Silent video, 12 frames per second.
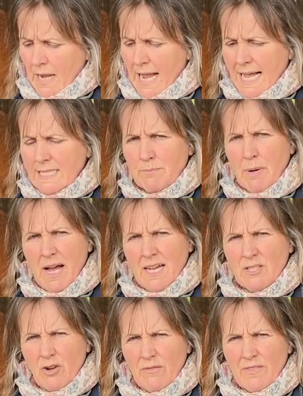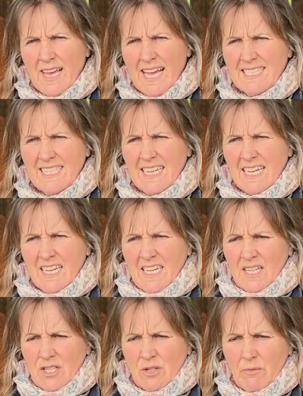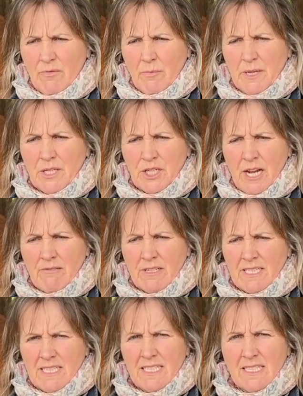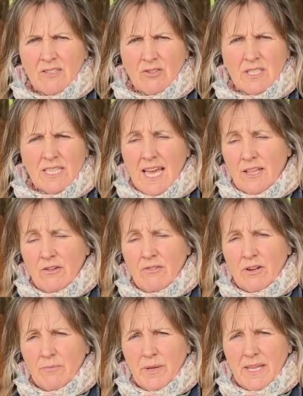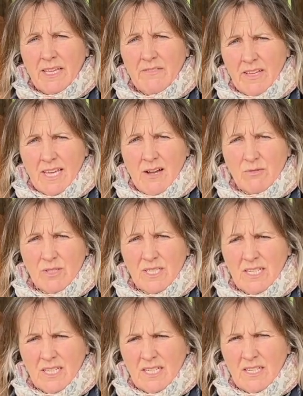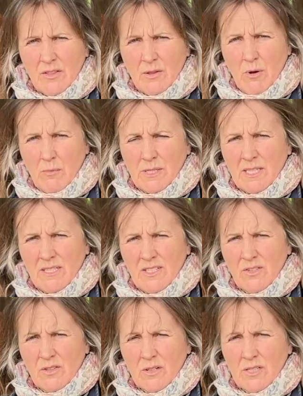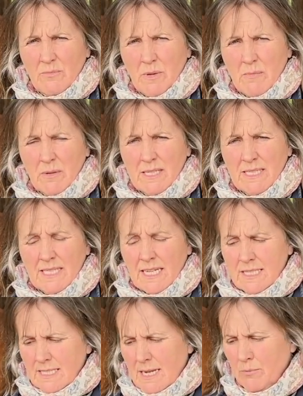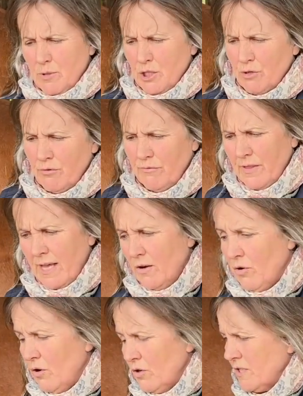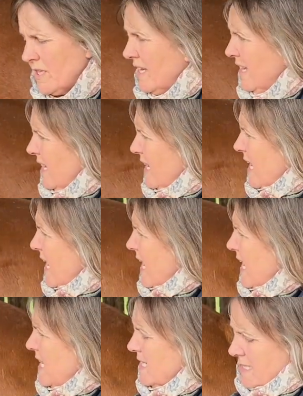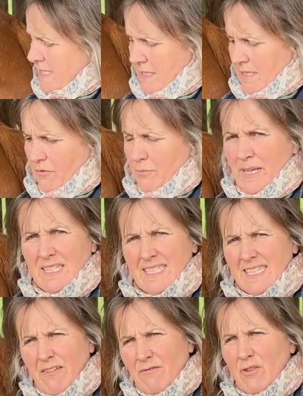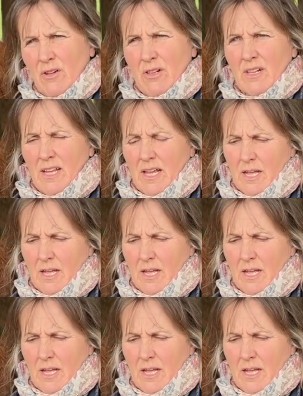As part of that, some of the bigger charities got together and have been giving out thermometers so that people can take the temperature of their horse. And there have been several